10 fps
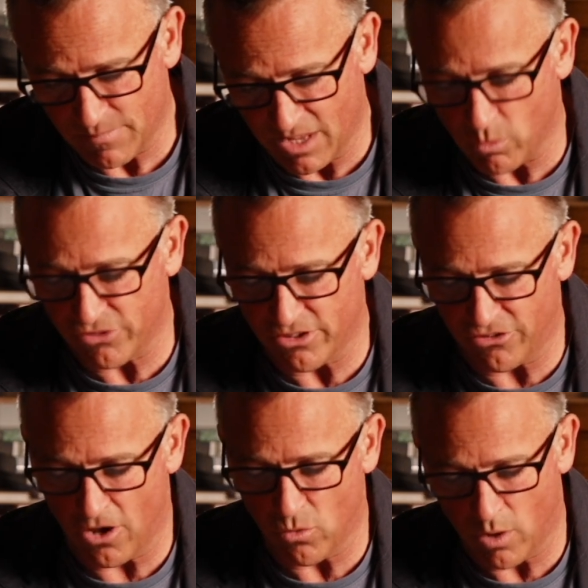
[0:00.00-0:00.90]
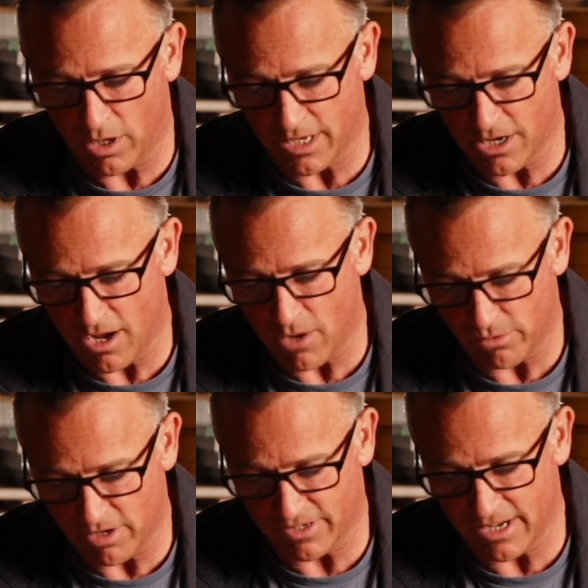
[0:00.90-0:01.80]
It wasn't as though Wally and I were
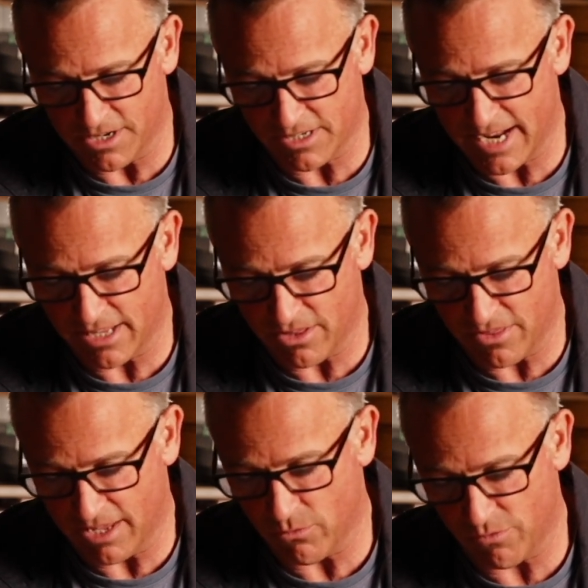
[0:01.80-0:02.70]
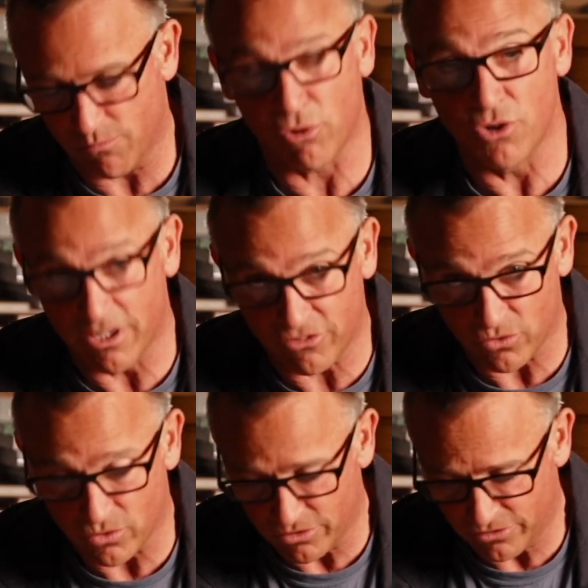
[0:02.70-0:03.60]
ever going to take the thing with pruning
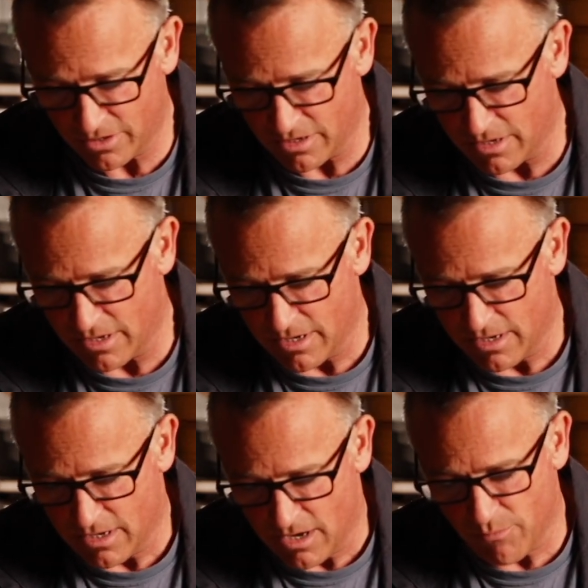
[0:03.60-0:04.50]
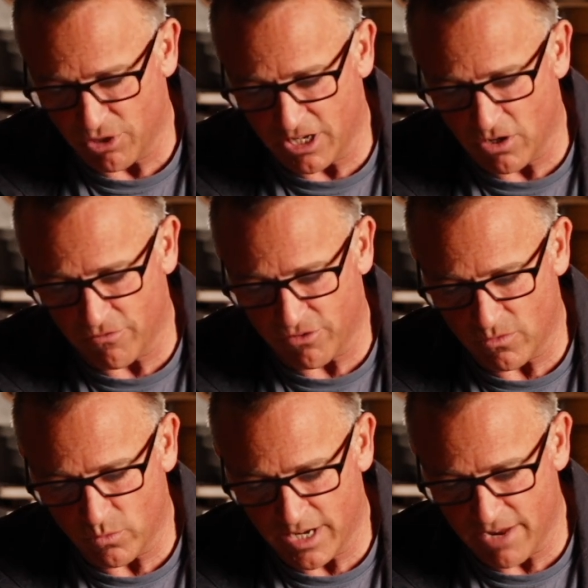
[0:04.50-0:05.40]
saws. I'm pretty
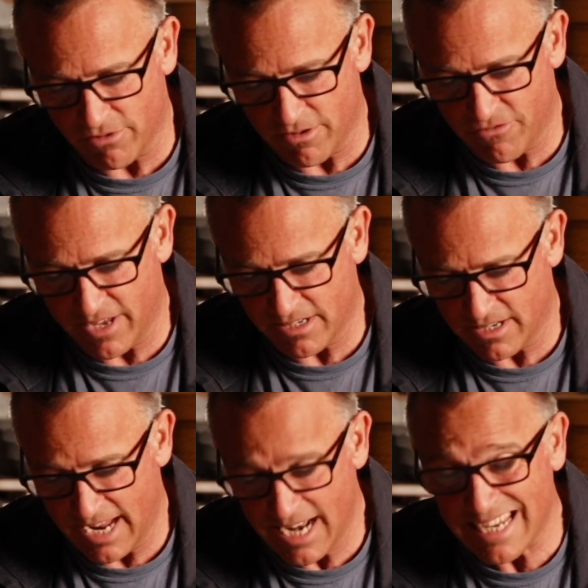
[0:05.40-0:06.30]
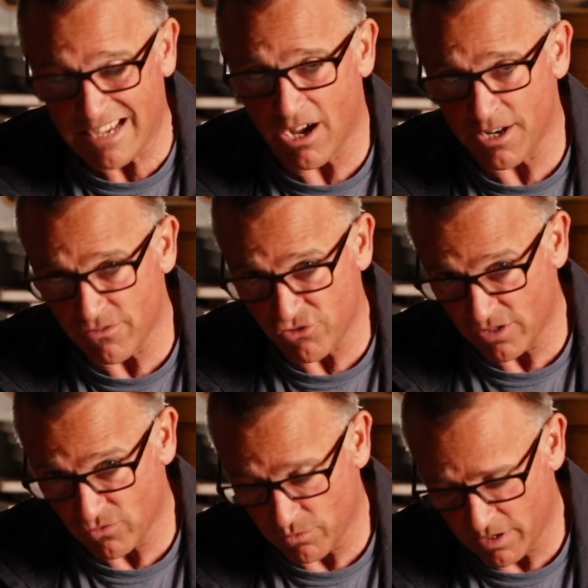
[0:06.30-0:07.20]
confident we never affected any kind of
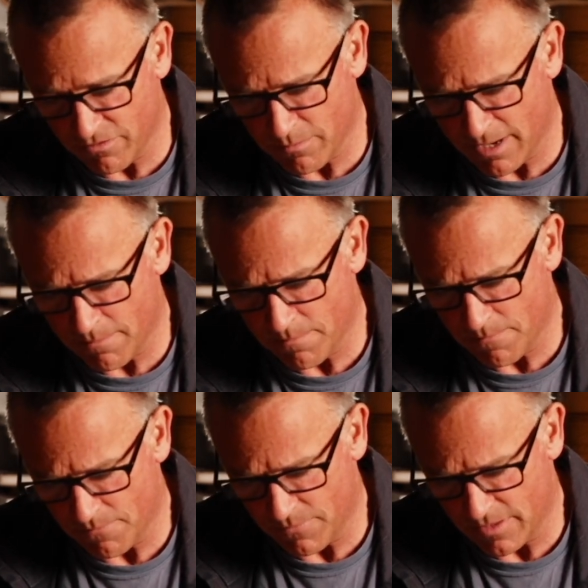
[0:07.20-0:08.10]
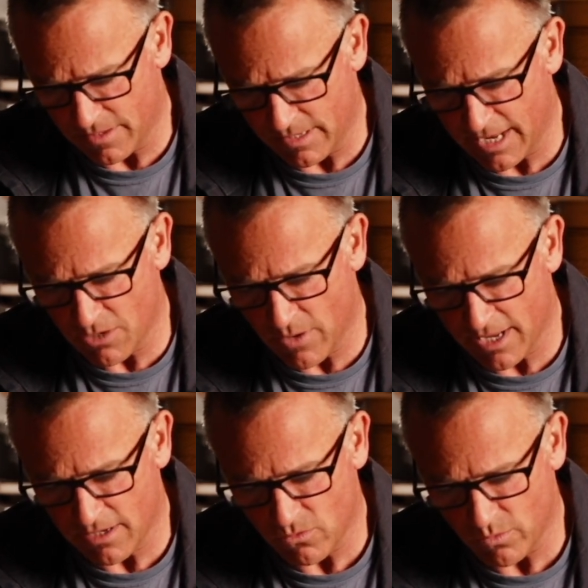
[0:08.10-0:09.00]
chivalry for Mum.
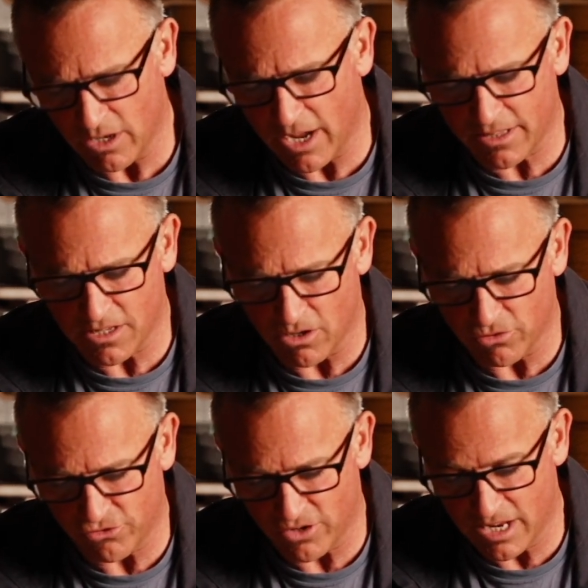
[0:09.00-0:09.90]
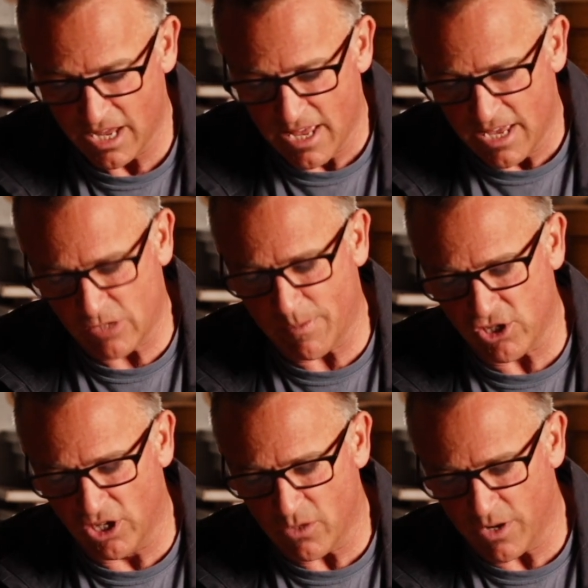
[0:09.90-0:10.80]
Anyway, we liked the old tree,
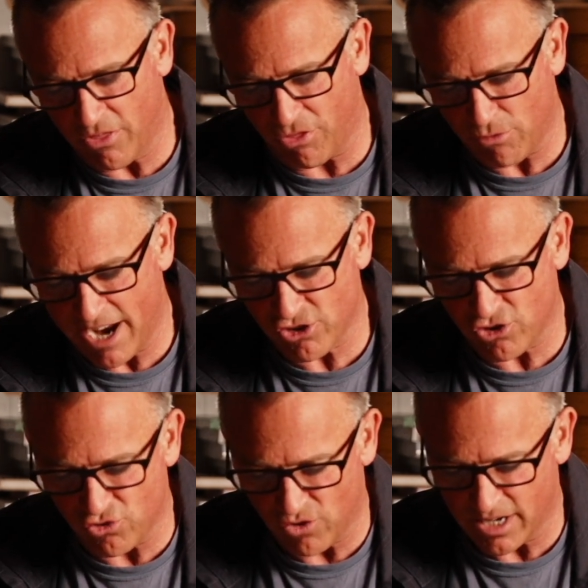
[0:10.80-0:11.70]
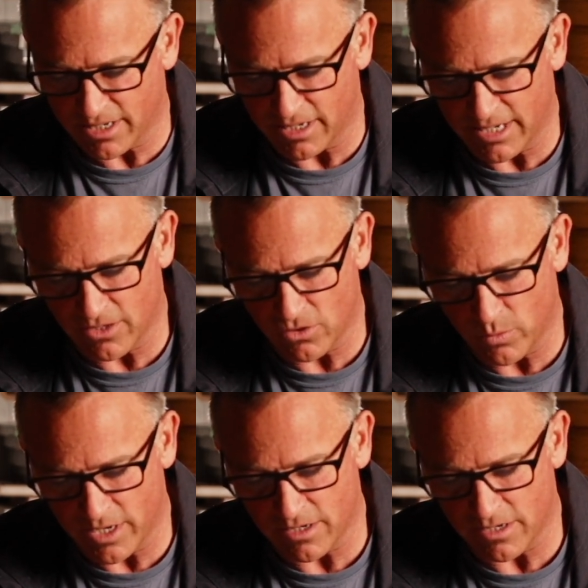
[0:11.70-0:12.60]
especially when it thrashed drunkenly in the
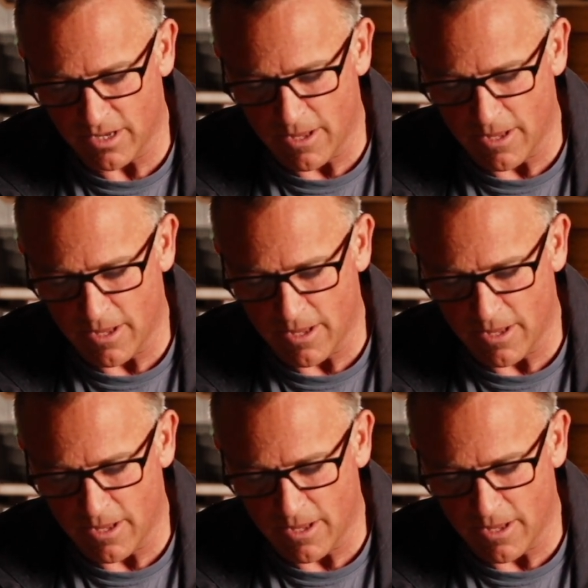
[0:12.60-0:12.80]
wind